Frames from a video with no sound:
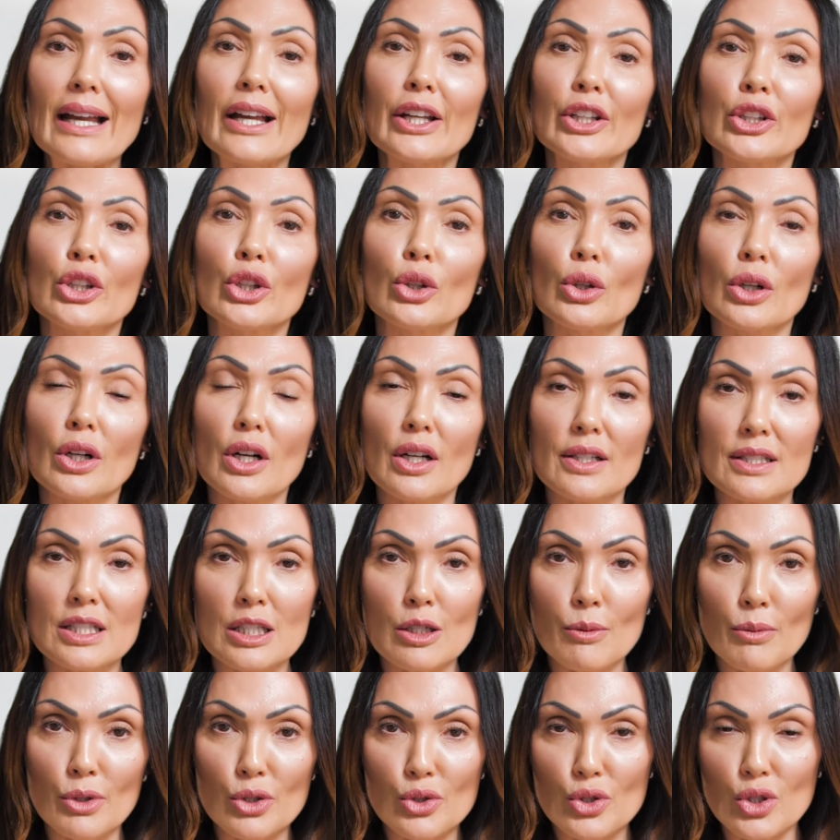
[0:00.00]
and your
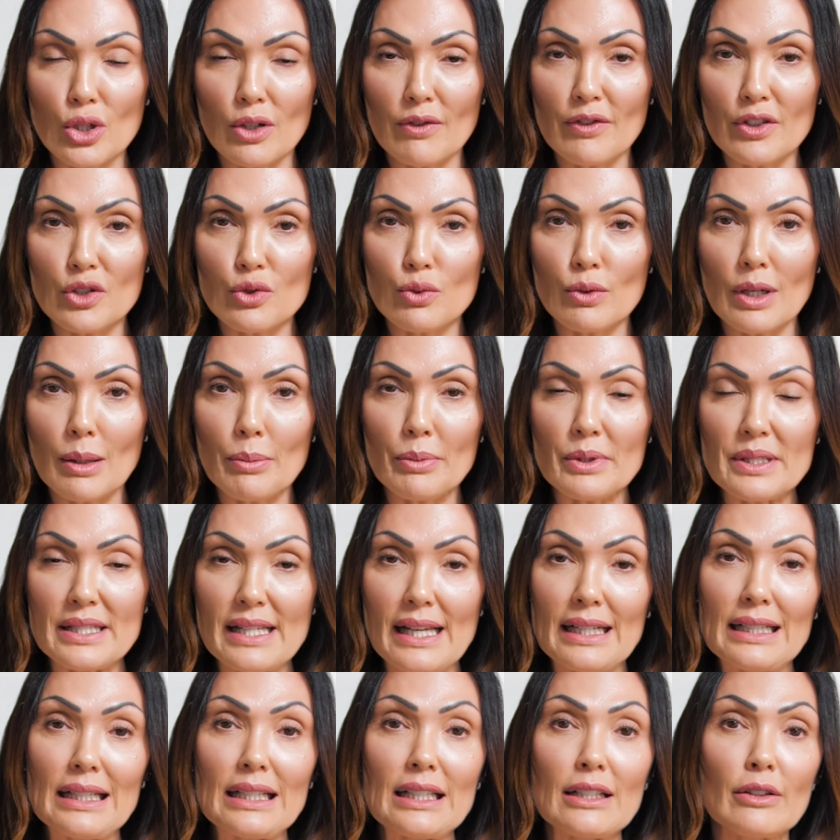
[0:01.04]
customer service
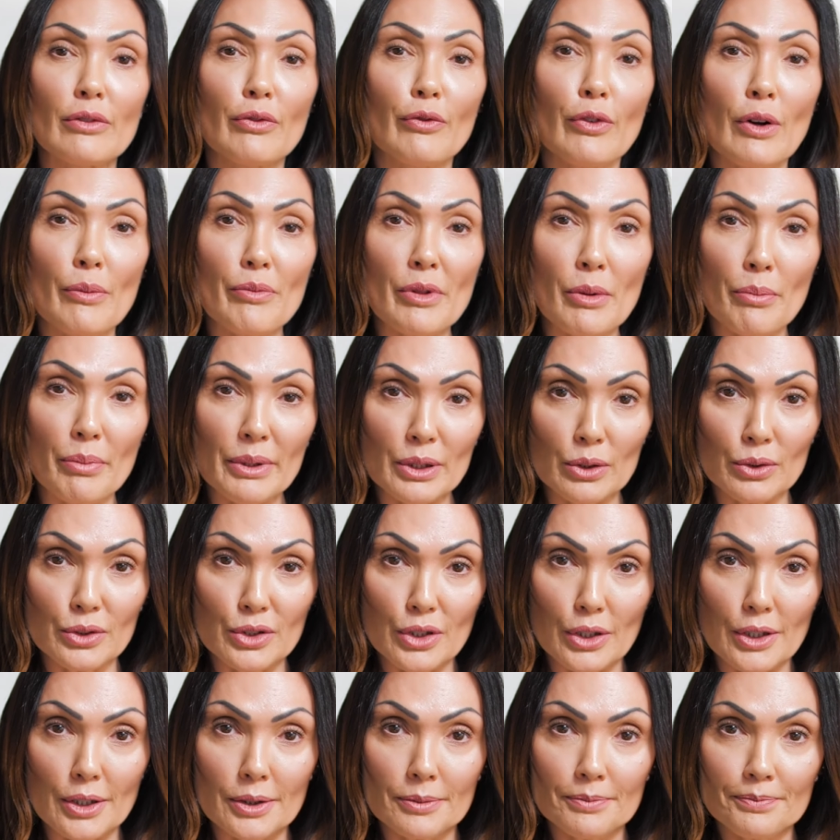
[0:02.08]
representative from the
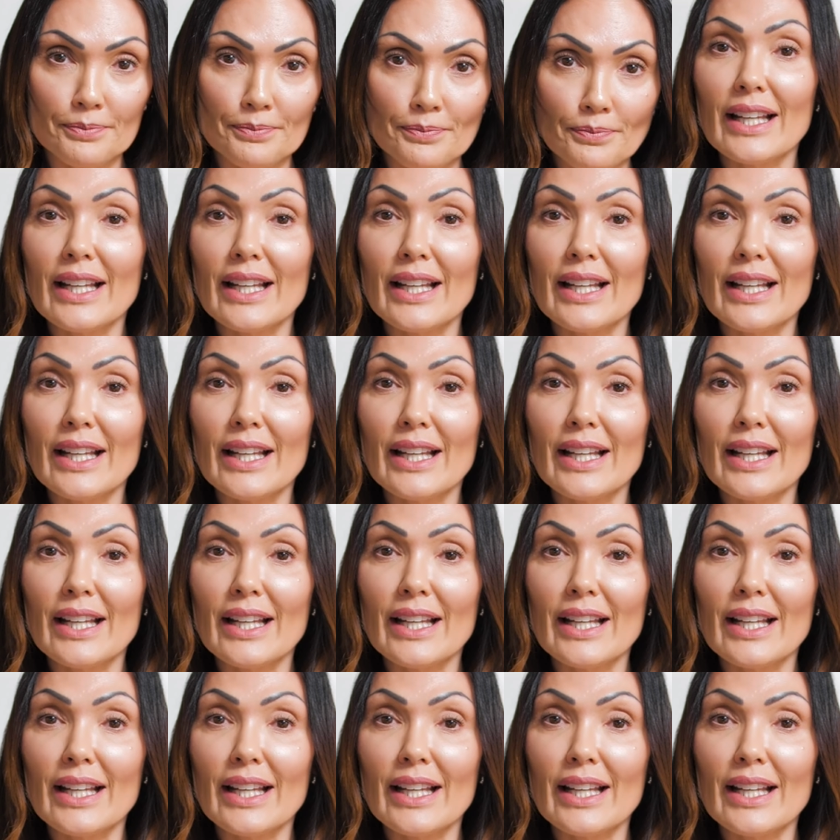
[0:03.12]
builder.